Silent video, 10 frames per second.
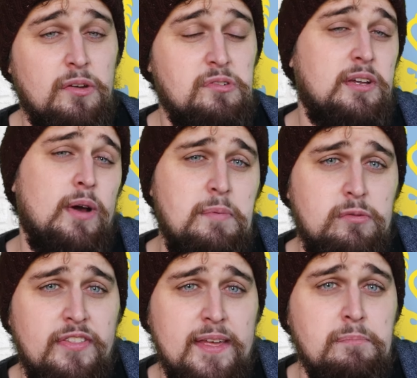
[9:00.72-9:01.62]
so we'll see what happens
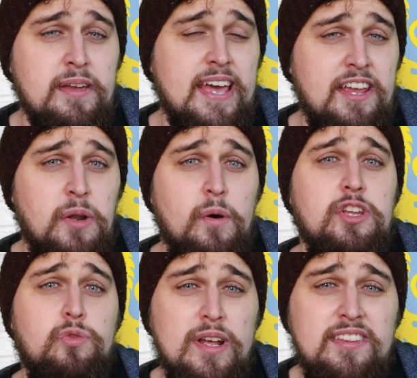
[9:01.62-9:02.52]
with him. But yeah, you know
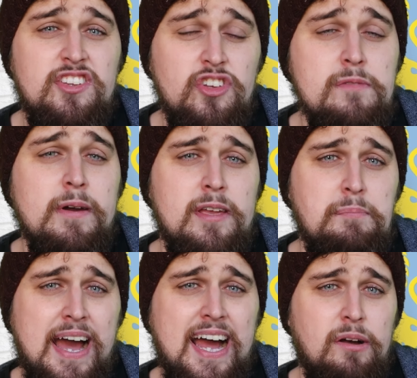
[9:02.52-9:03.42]
what, £22 million,
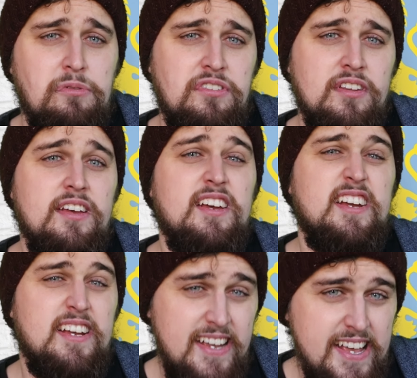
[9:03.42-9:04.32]

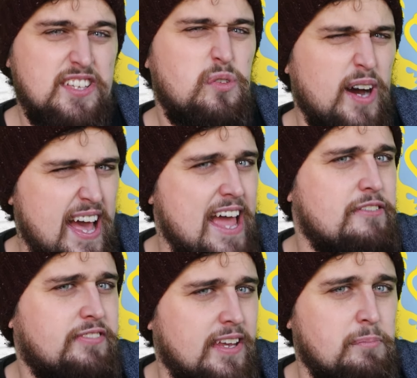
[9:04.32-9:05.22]
it's quite
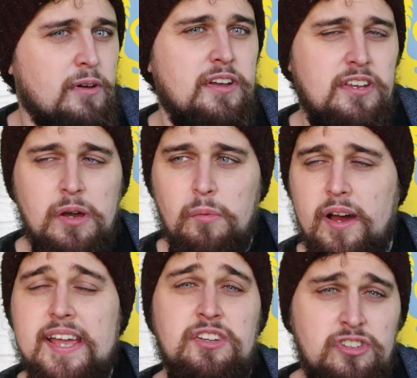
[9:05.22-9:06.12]
hefty, but you know
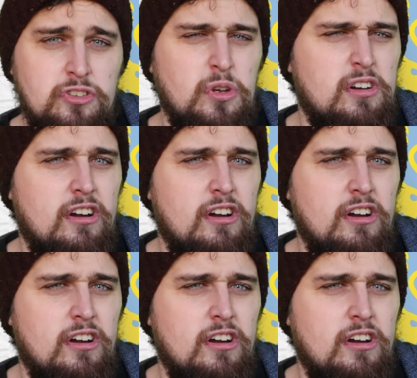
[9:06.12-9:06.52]
what? It should do